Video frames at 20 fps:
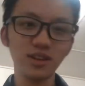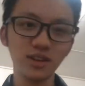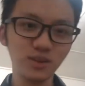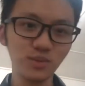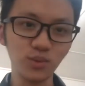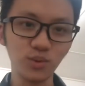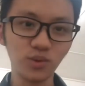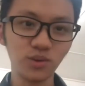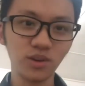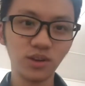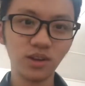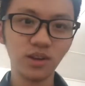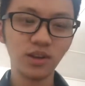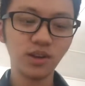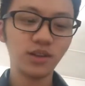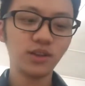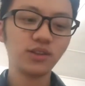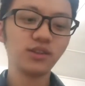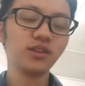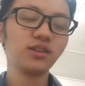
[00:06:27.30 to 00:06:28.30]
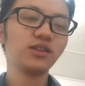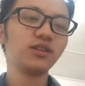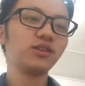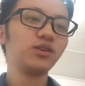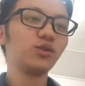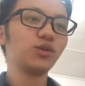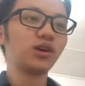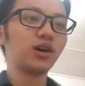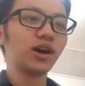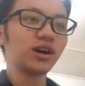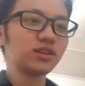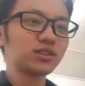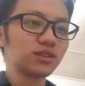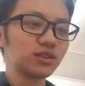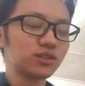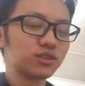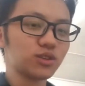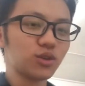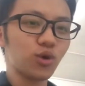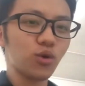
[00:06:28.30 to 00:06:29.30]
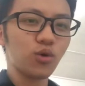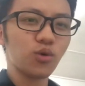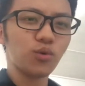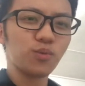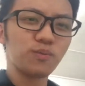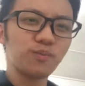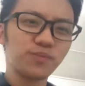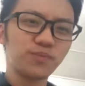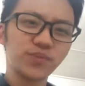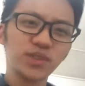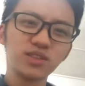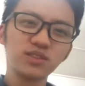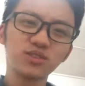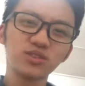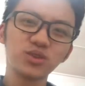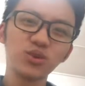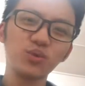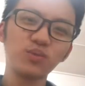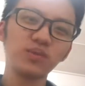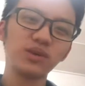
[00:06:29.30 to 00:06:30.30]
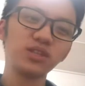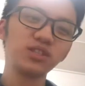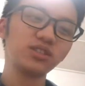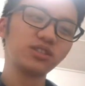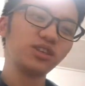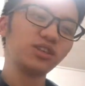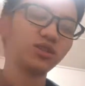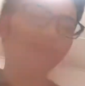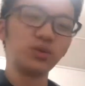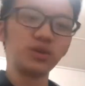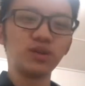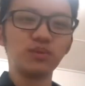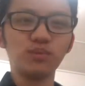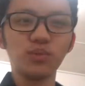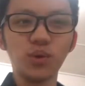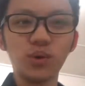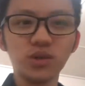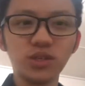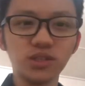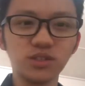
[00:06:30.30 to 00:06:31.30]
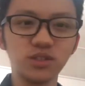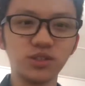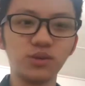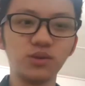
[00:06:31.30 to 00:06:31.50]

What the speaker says: anymore. You guys are so much into emotions.